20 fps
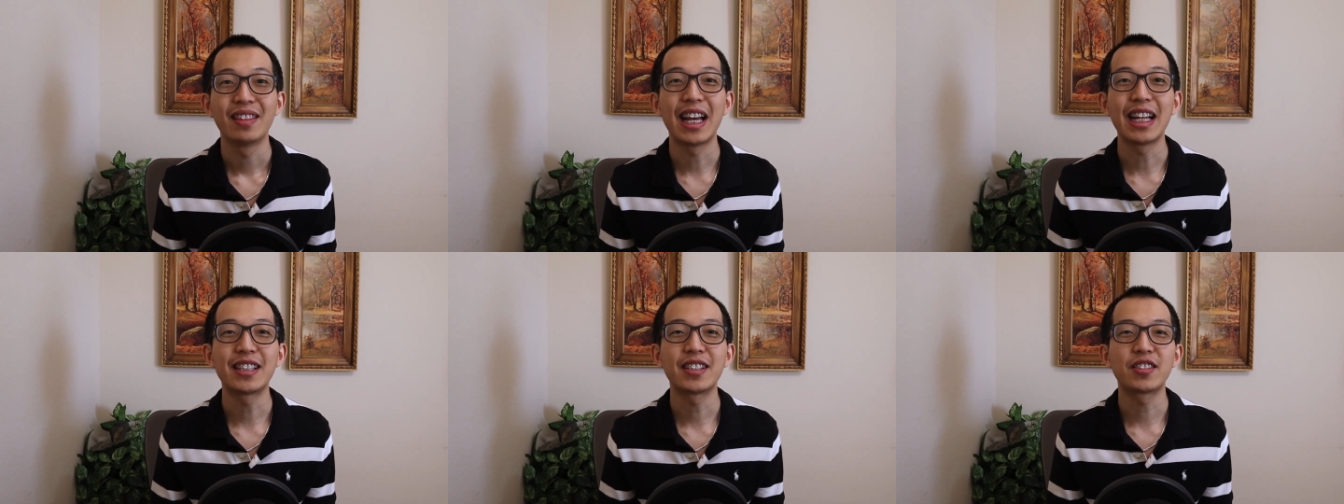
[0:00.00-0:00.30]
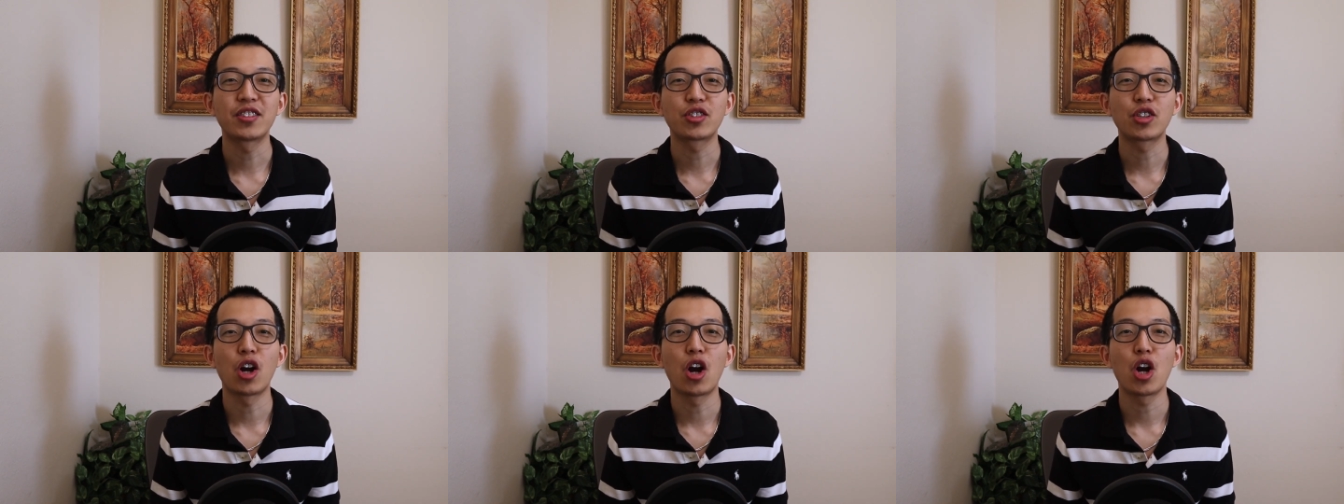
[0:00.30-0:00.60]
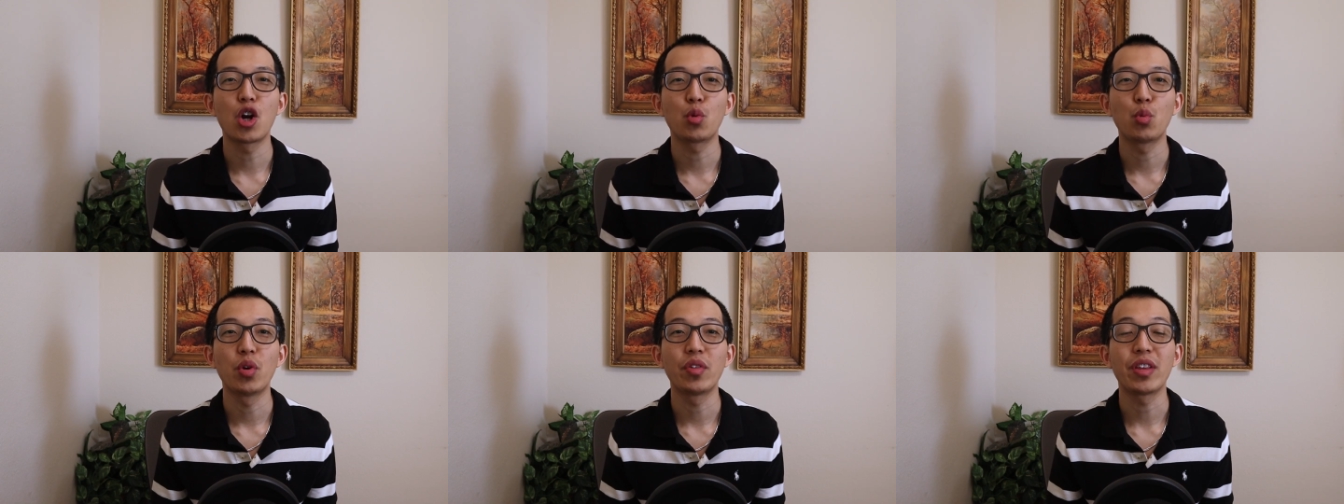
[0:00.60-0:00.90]
Let's
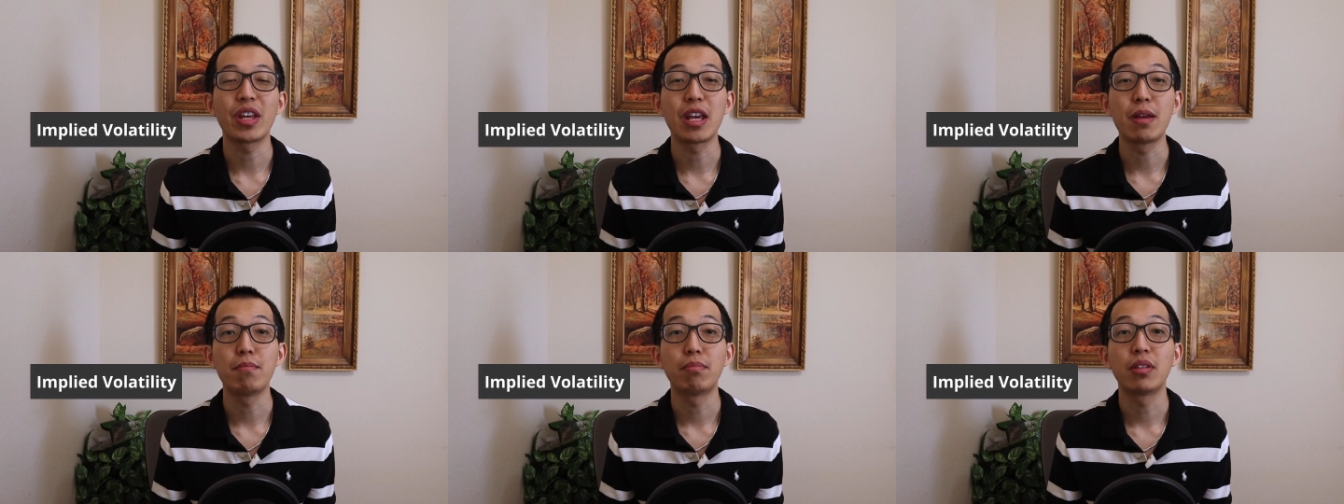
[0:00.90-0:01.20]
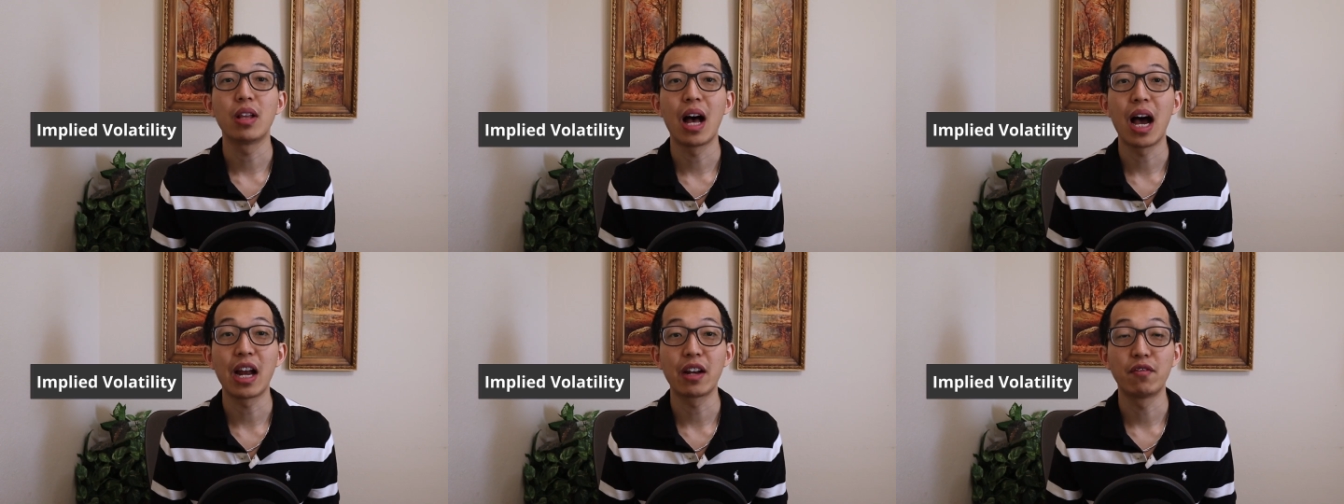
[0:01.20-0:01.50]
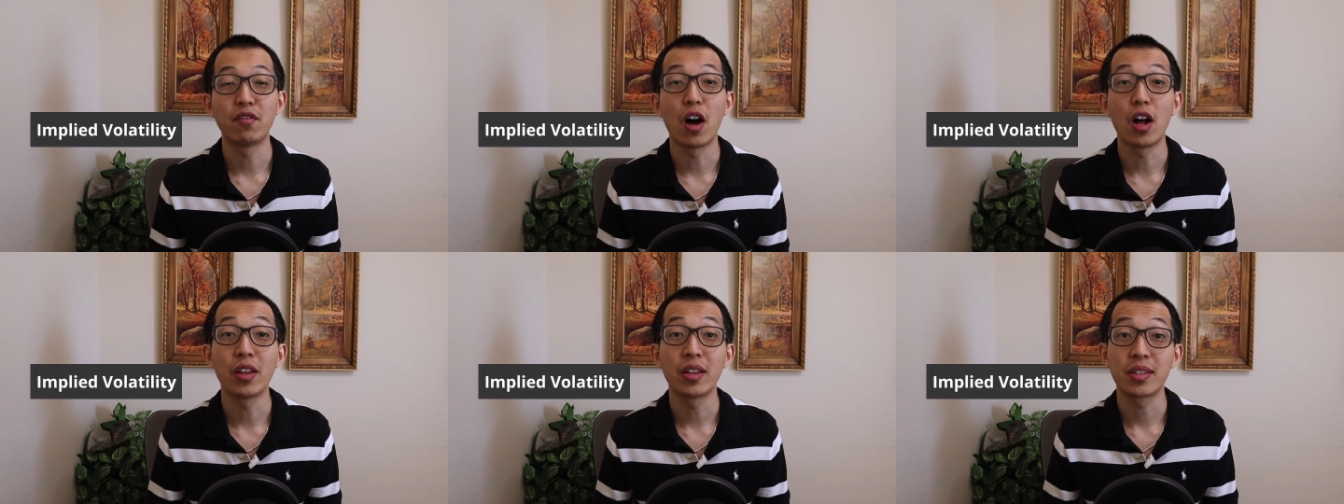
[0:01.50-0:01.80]
start with
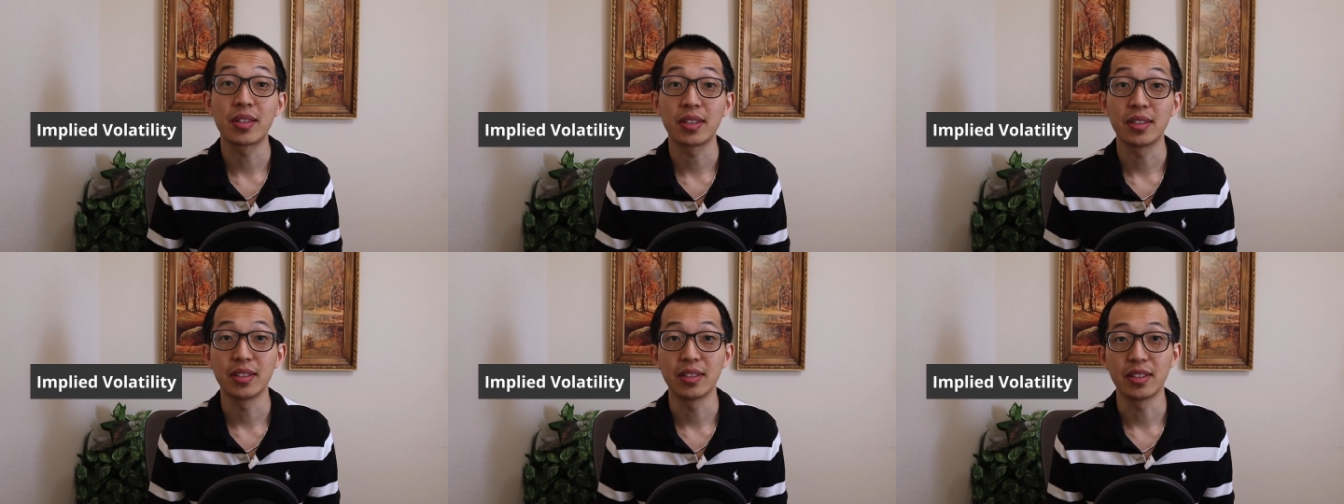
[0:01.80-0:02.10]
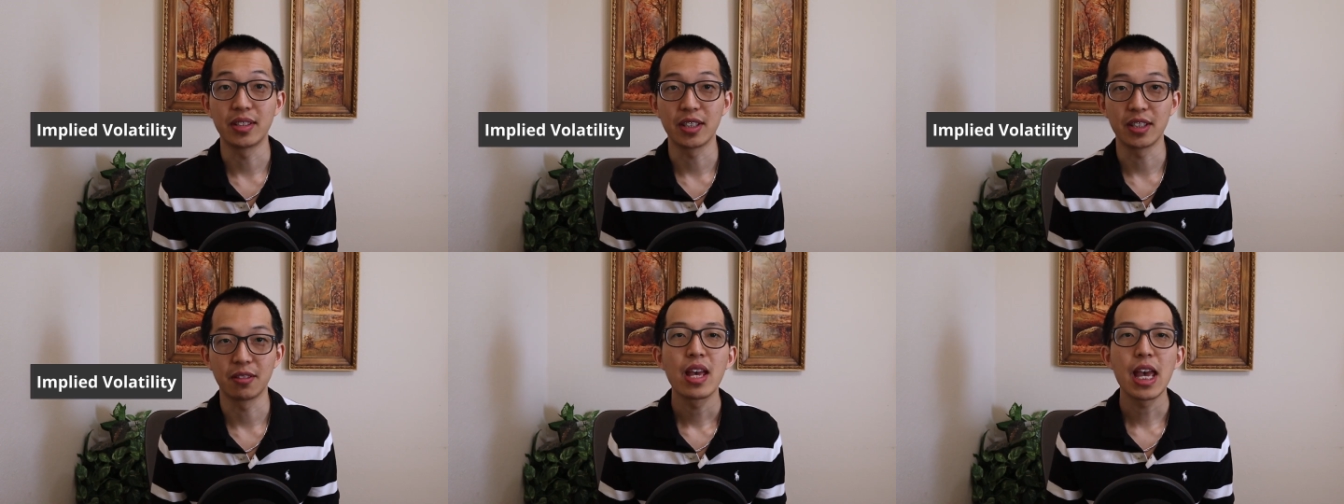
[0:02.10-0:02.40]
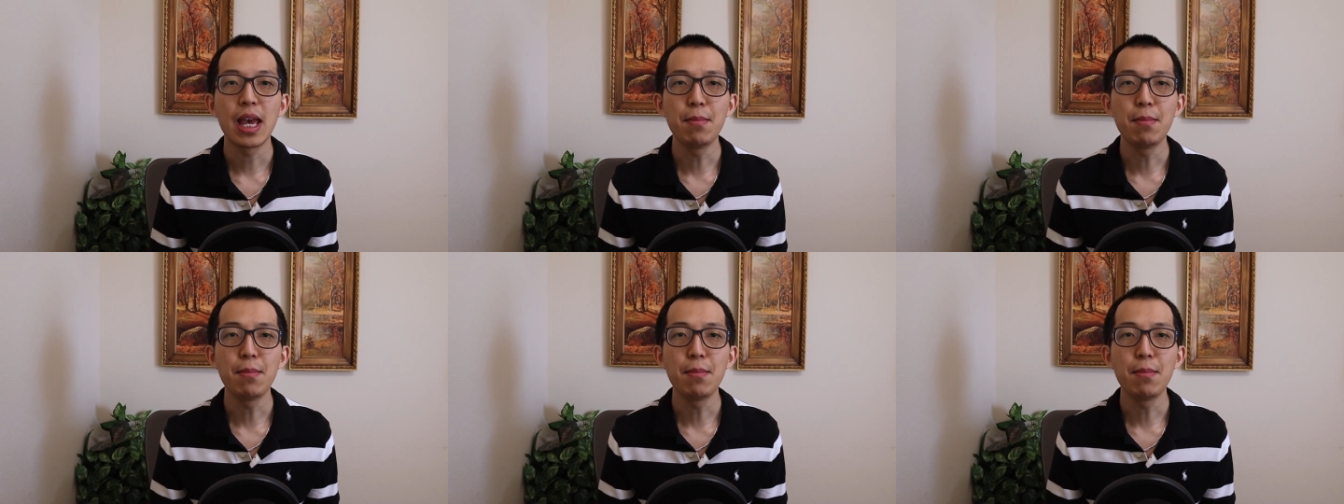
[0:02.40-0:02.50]
implied volatility.